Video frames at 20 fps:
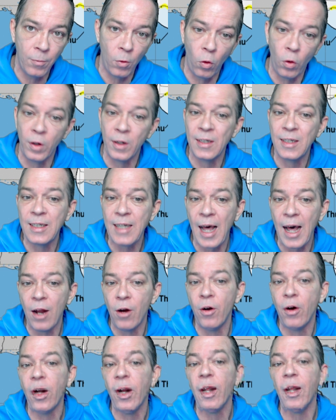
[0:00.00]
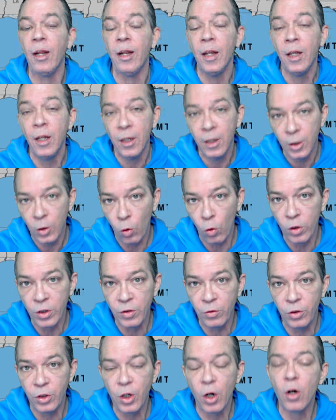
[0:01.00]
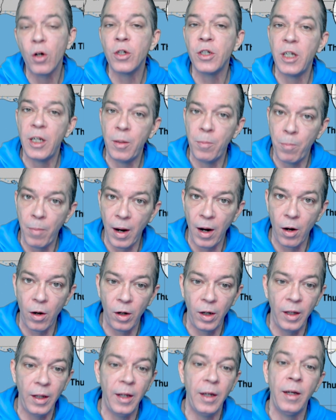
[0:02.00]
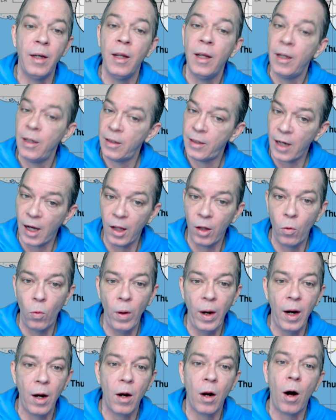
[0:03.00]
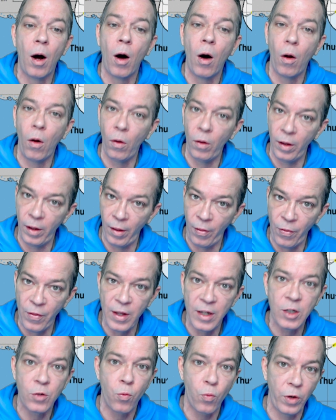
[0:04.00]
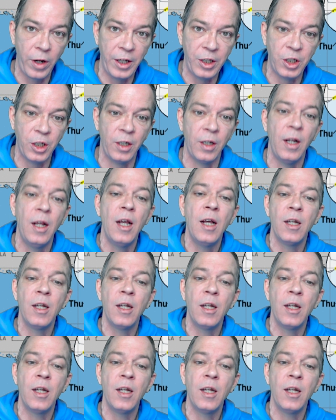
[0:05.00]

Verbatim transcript: on Saturday towards New Jersey, Maryland, Delaware, all in this region.